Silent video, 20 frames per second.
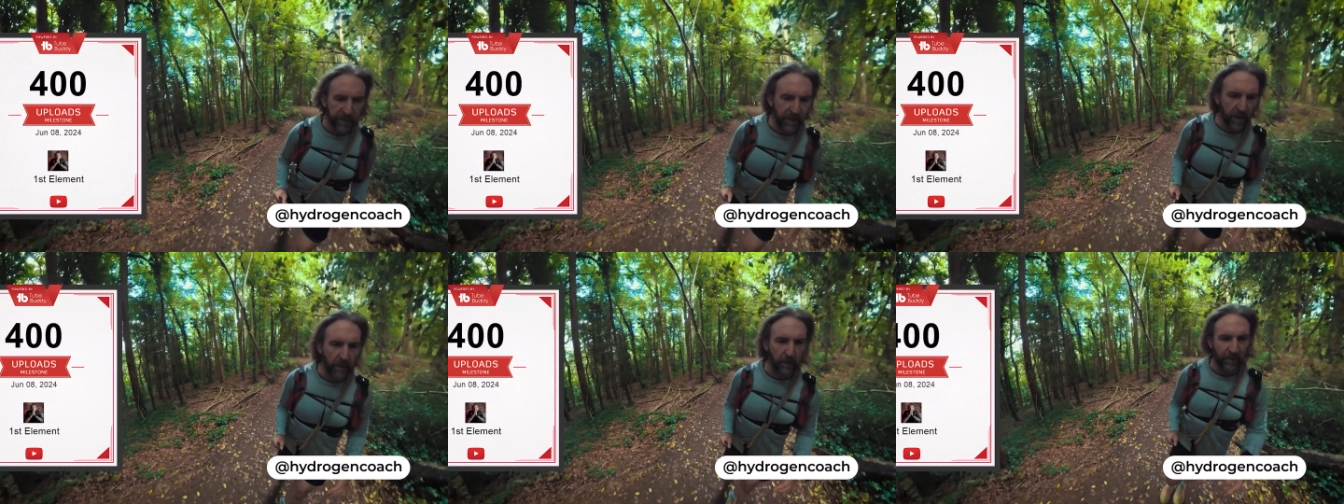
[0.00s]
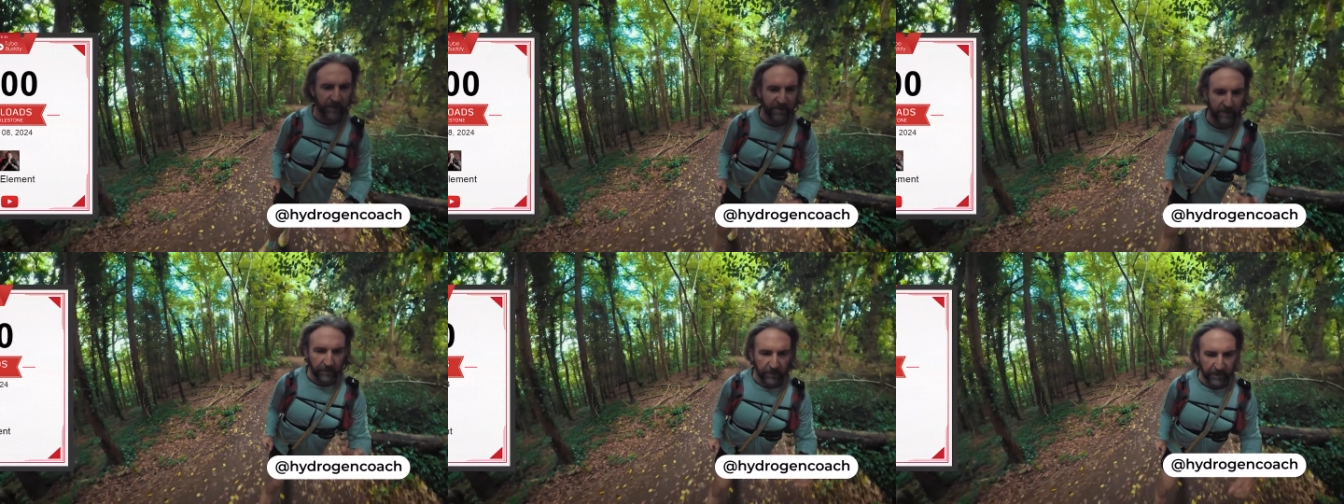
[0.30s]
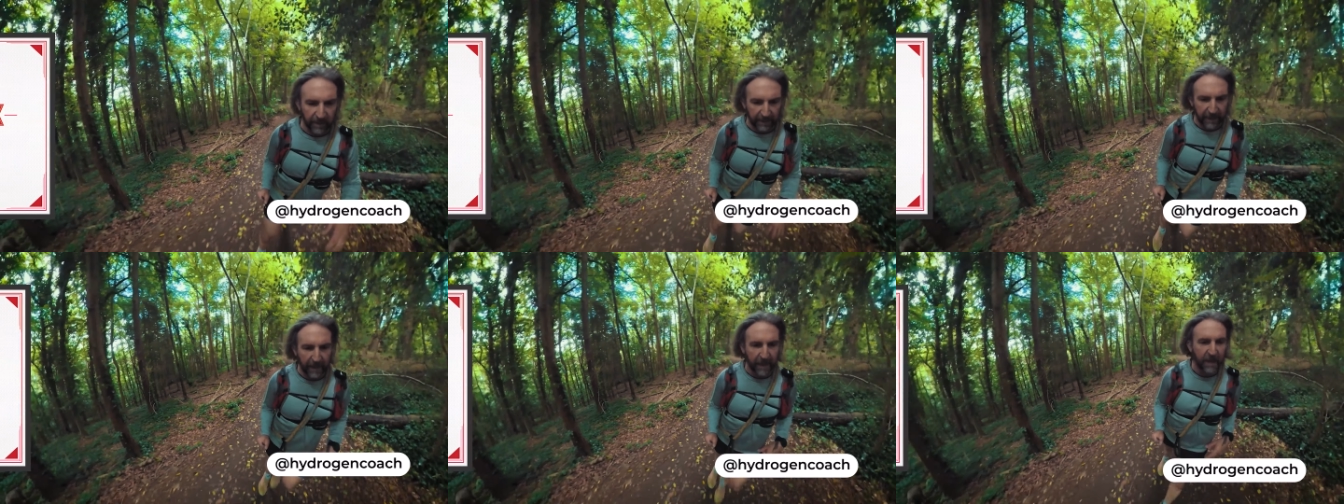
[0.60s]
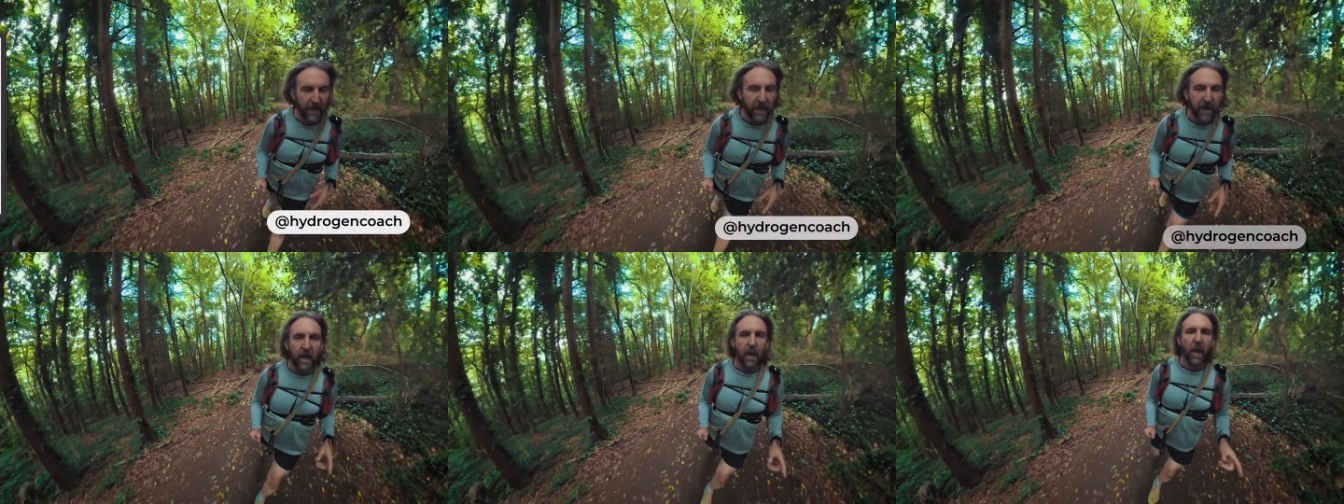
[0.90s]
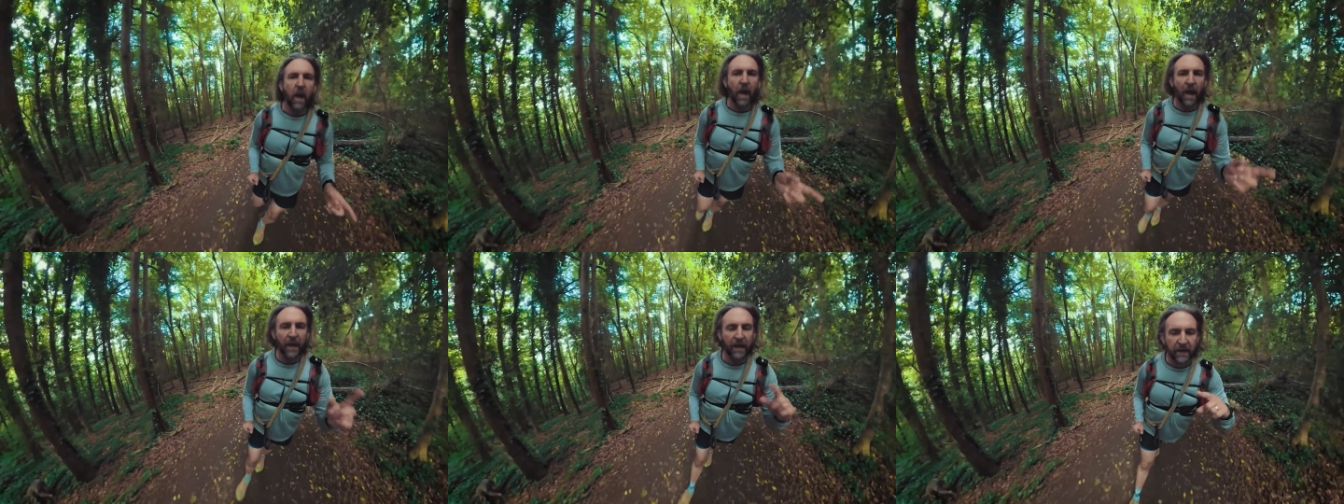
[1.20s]
or 2 or something.
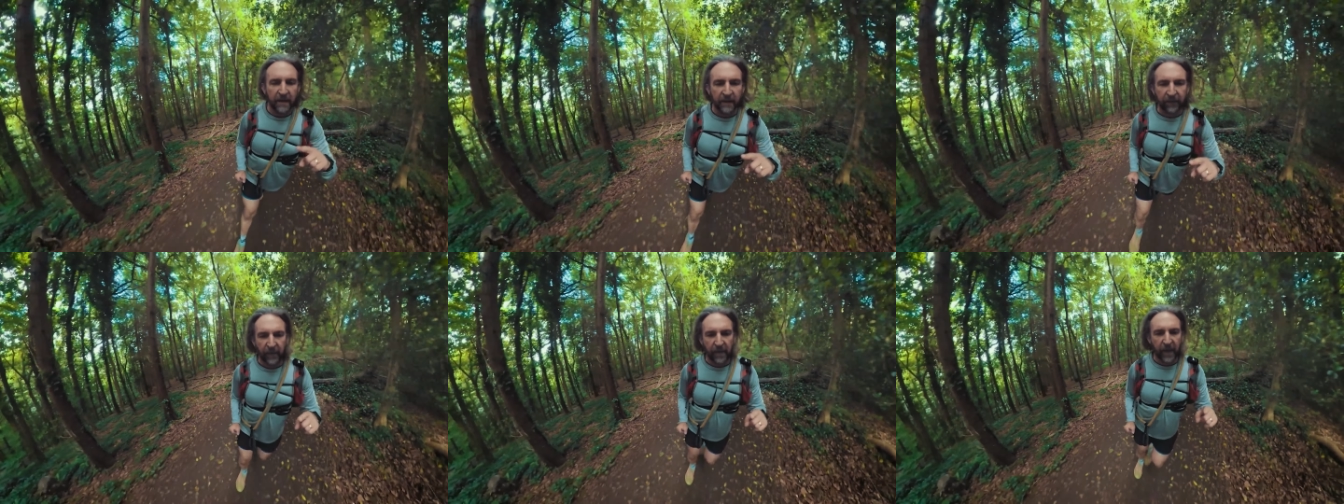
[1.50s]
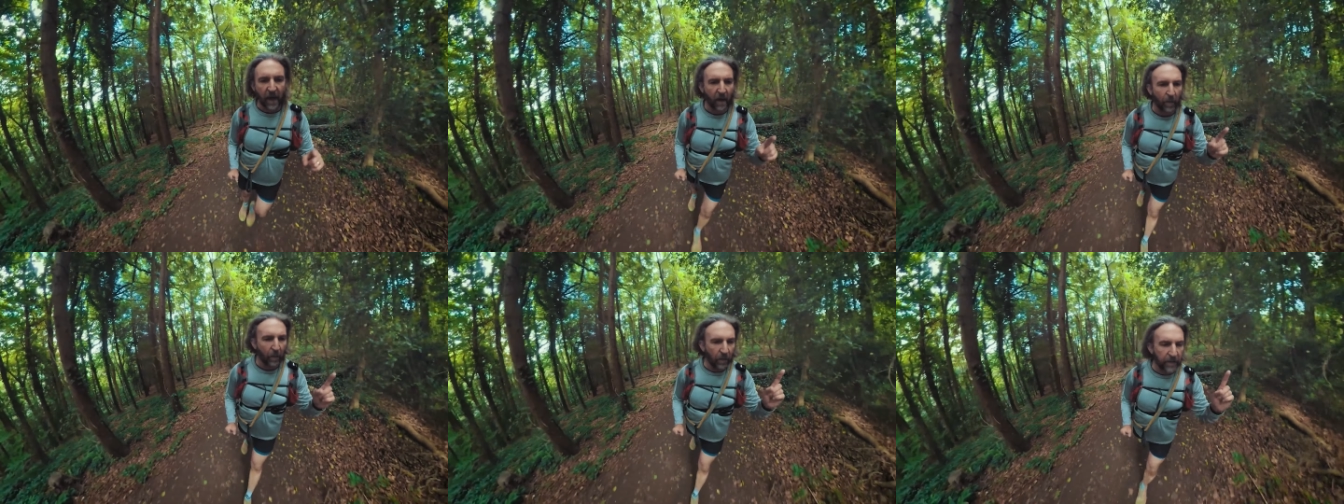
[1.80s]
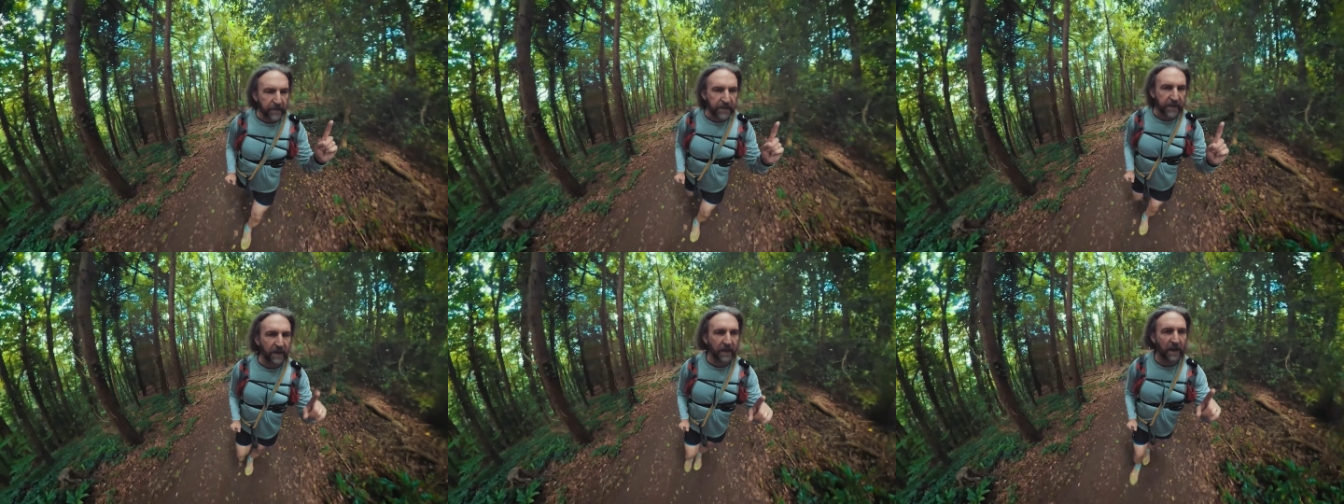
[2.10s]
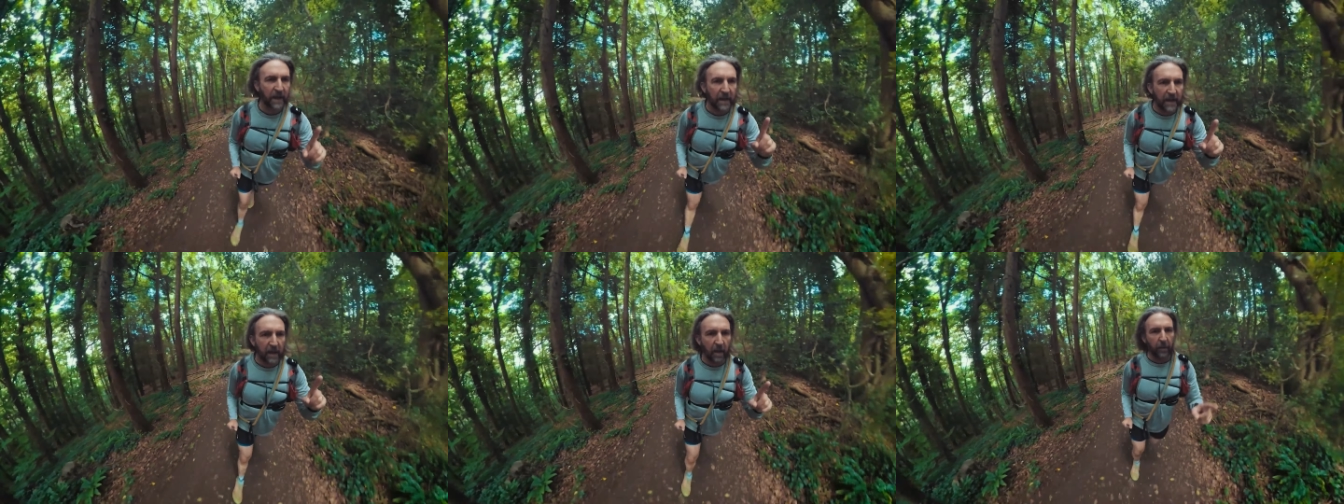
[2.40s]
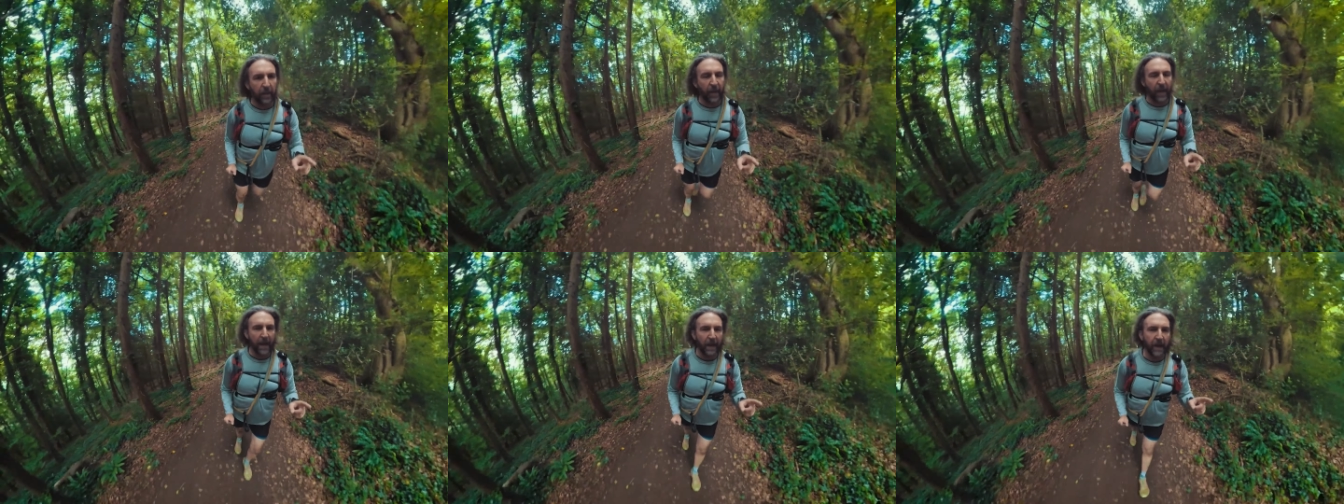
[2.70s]
And in this video, I want to tell you a
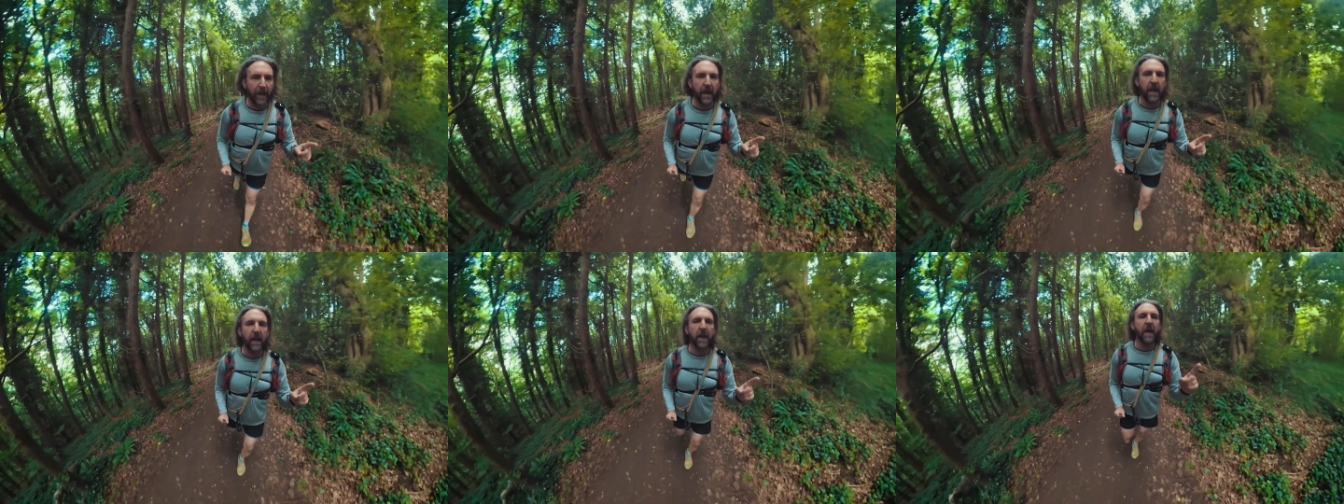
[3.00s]
little bit